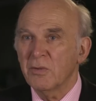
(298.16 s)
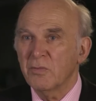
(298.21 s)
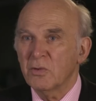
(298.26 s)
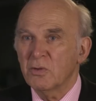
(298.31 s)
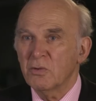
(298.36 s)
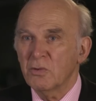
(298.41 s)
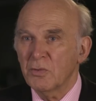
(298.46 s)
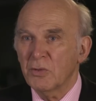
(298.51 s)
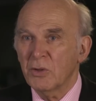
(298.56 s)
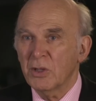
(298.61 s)
of
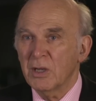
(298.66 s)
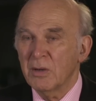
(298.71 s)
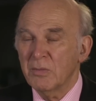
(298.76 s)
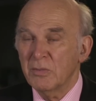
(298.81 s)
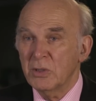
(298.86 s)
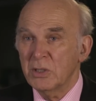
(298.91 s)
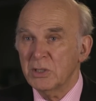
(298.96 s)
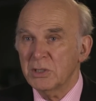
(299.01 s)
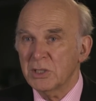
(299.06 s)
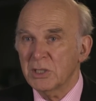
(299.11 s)
growth
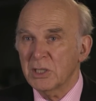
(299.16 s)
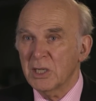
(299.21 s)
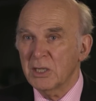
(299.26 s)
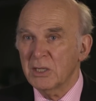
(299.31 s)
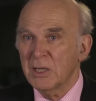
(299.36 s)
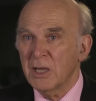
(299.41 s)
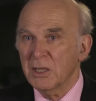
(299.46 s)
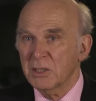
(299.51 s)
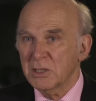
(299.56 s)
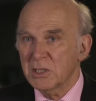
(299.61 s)
companies to
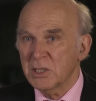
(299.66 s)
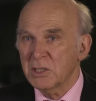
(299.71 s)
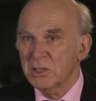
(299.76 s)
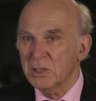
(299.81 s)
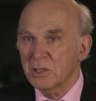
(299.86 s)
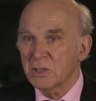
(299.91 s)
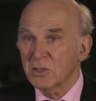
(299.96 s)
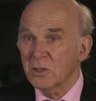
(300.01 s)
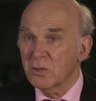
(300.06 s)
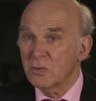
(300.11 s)
get
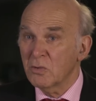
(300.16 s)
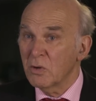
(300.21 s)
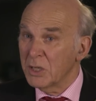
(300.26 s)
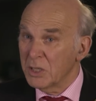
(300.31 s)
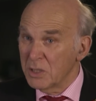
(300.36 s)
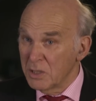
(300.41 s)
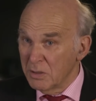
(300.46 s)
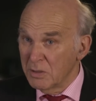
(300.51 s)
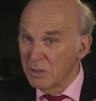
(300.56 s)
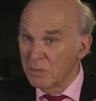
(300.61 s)
access to
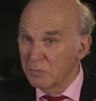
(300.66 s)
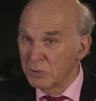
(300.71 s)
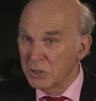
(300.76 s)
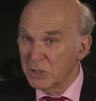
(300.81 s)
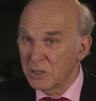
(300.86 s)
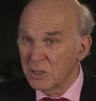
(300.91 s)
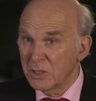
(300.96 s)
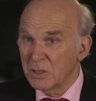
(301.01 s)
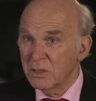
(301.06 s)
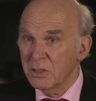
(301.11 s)
credit in
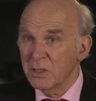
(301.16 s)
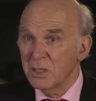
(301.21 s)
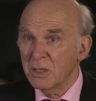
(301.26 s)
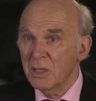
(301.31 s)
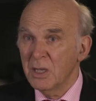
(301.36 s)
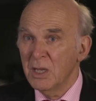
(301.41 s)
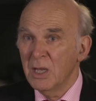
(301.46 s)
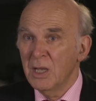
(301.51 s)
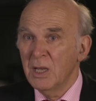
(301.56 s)
particular